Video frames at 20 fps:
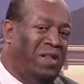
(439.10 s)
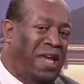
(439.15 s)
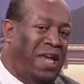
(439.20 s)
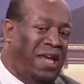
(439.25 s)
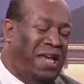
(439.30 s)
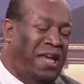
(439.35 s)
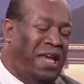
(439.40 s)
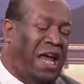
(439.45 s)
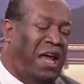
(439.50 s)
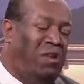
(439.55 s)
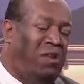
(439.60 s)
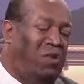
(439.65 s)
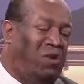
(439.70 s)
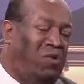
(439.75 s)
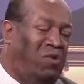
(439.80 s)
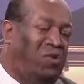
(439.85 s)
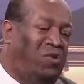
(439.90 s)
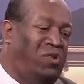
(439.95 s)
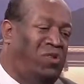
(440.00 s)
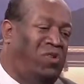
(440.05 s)
they gave
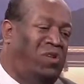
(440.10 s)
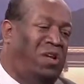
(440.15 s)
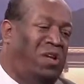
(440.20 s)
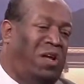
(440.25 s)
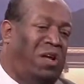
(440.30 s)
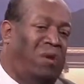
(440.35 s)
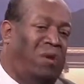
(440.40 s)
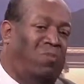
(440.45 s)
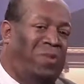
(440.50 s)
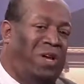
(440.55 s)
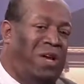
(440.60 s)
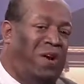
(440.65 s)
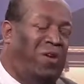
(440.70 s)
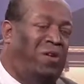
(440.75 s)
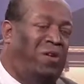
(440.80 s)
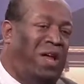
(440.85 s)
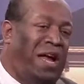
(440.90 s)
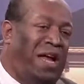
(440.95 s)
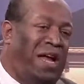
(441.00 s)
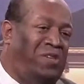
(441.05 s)
those um,
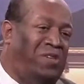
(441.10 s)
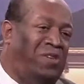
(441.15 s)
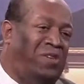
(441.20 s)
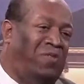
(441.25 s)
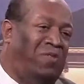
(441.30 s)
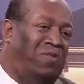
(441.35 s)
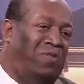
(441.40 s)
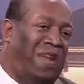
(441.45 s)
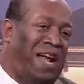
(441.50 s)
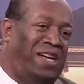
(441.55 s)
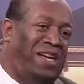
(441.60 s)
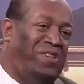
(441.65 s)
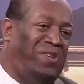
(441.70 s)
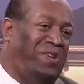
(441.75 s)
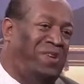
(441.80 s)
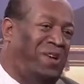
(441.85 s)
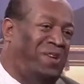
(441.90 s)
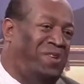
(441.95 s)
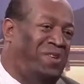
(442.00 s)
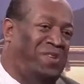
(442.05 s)
airlines flights
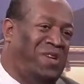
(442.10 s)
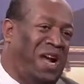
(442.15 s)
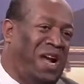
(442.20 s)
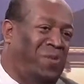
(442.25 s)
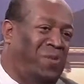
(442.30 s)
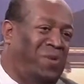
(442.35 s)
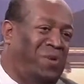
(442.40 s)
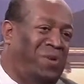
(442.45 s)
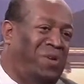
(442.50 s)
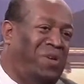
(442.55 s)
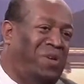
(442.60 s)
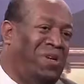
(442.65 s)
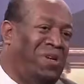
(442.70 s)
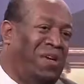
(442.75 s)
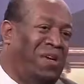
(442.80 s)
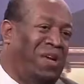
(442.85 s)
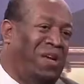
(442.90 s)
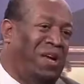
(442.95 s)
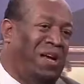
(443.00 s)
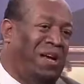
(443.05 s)
to undesirable
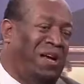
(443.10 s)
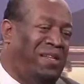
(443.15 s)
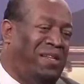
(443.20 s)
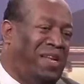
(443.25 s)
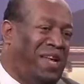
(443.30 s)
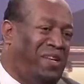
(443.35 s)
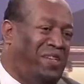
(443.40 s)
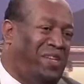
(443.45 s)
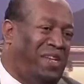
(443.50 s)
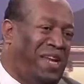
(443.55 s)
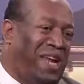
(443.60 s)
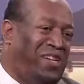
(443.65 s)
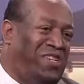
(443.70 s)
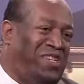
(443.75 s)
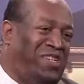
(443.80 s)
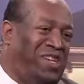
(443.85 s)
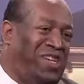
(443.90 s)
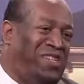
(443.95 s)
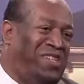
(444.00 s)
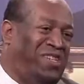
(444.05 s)
uh,
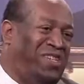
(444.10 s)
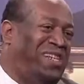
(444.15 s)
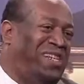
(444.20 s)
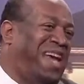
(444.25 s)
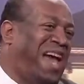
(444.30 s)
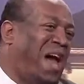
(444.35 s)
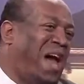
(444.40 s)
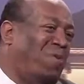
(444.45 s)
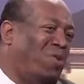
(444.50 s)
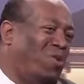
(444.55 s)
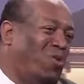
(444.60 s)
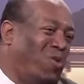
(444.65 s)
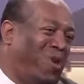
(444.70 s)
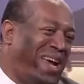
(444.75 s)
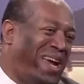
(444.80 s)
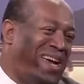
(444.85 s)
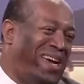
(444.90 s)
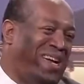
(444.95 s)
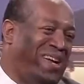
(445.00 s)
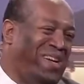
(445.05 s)
destinations such as
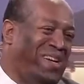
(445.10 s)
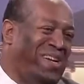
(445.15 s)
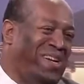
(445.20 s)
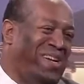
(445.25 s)
Camagüey.